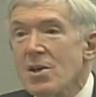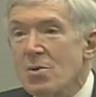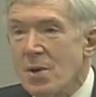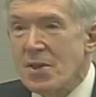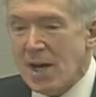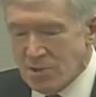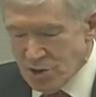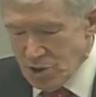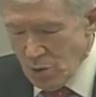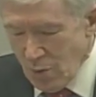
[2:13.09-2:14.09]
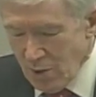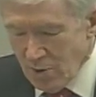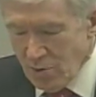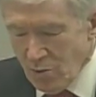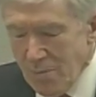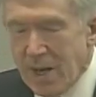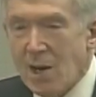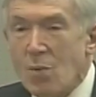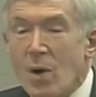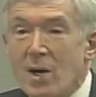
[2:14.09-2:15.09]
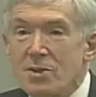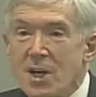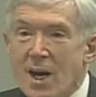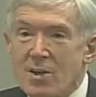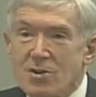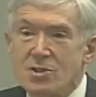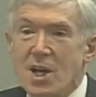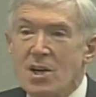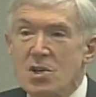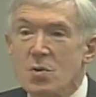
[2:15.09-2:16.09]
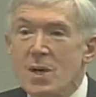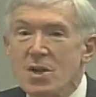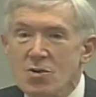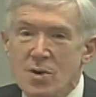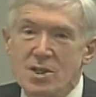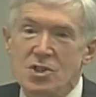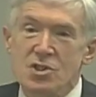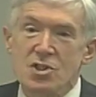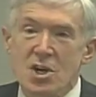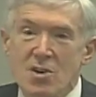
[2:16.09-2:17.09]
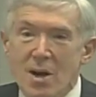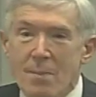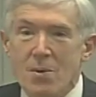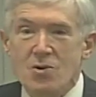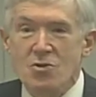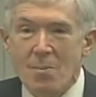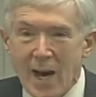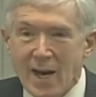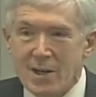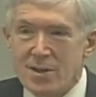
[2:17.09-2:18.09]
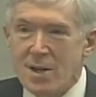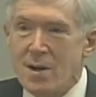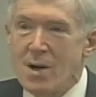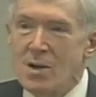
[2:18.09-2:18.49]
3,200 remaining wild tigers and to increase their number dramatically,